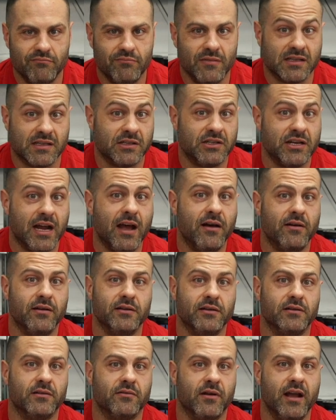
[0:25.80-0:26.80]
it's a
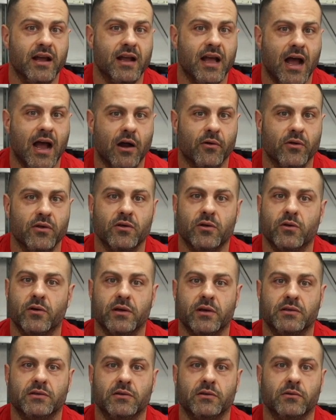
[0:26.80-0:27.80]
challenge, right? How are you
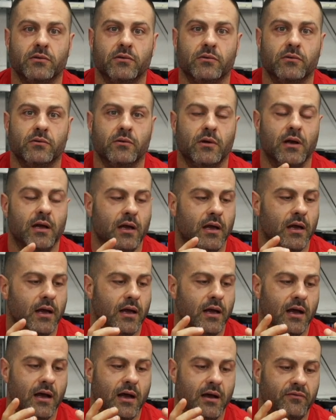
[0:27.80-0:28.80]
going to
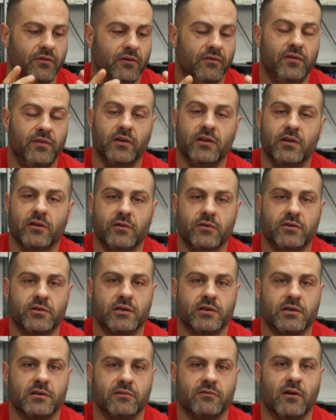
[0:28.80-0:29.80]
fulfill your
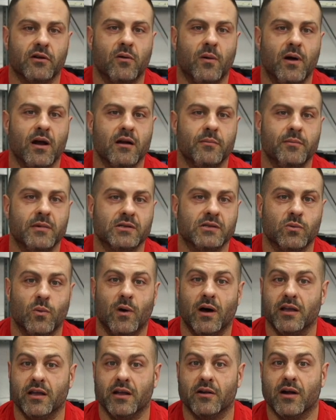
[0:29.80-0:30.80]
nutritional requirements
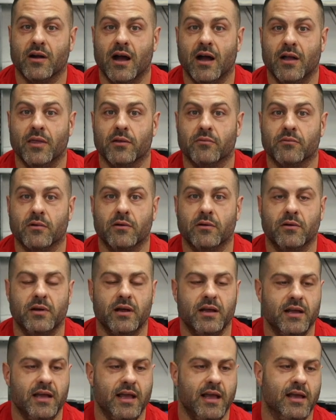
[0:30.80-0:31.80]
while you're on the road?
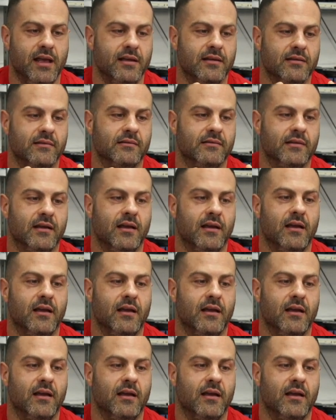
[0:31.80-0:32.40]
And